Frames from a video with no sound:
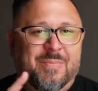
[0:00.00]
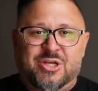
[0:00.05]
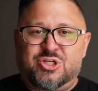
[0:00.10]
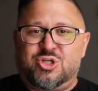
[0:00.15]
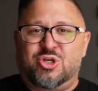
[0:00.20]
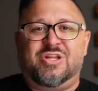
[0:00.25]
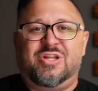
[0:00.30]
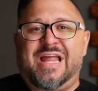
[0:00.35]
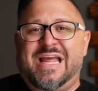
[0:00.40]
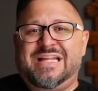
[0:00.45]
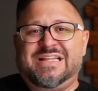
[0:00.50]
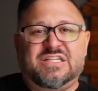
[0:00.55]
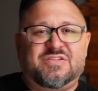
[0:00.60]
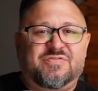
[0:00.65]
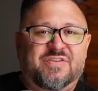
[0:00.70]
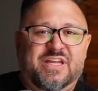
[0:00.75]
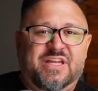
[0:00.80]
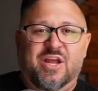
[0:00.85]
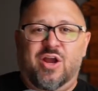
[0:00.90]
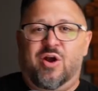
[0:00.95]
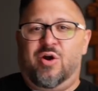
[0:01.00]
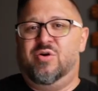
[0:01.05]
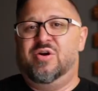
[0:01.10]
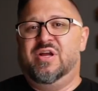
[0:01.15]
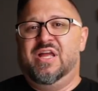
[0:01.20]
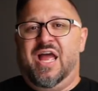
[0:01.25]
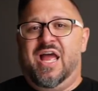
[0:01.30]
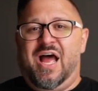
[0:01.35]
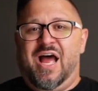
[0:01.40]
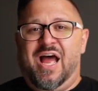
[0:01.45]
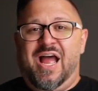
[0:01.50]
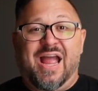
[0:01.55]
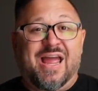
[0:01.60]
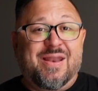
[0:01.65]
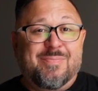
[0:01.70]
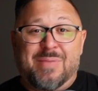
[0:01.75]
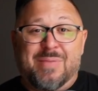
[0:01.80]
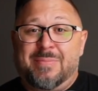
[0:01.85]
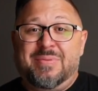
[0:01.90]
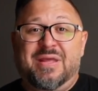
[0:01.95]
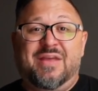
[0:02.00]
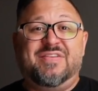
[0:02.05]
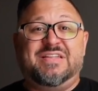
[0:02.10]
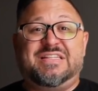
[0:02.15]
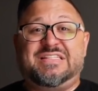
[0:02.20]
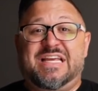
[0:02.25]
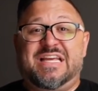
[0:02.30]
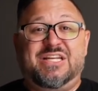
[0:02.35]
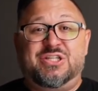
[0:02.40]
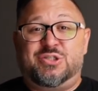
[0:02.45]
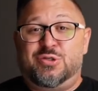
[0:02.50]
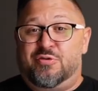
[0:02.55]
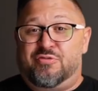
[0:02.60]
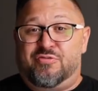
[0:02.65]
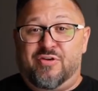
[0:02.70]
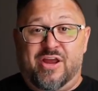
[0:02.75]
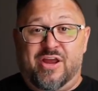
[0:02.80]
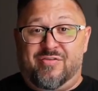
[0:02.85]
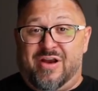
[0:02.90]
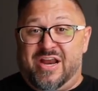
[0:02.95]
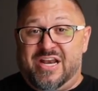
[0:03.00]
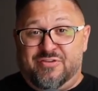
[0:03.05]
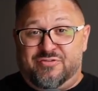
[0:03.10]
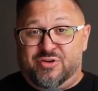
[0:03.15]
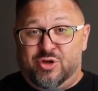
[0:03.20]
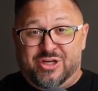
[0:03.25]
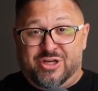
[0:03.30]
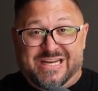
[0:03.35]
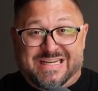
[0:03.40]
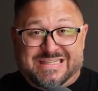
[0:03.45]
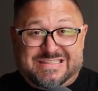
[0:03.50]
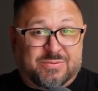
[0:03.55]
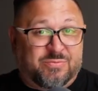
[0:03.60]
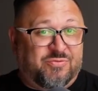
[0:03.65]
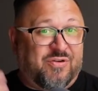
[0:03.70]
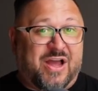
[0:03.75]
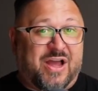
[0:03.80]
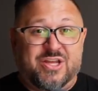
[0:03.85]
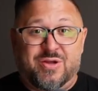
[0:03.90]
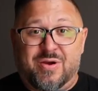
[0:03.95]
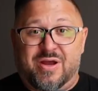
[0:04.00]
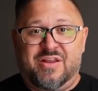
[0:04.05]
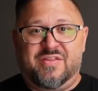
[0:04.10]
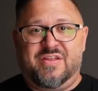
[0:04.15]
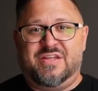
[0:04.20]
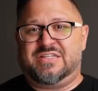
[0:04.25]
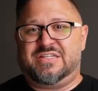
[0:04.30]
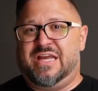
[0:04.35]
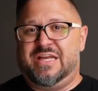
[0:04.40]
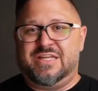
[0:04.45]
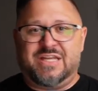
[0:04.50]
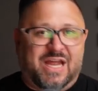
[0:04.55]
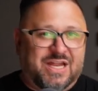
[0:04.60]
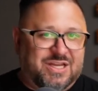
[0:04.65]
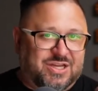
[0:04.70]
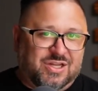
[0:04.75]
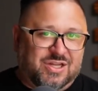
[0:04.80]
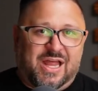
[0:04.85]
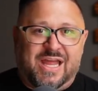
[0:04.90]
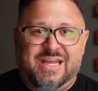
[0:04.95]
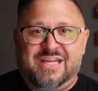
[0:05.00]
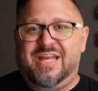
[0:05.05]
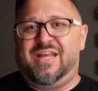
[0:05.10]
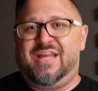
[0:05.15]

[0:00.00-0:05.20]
Make sure to like this video uh, and maybe even send it to a friend, right? If you're getting some value out of this and, and you like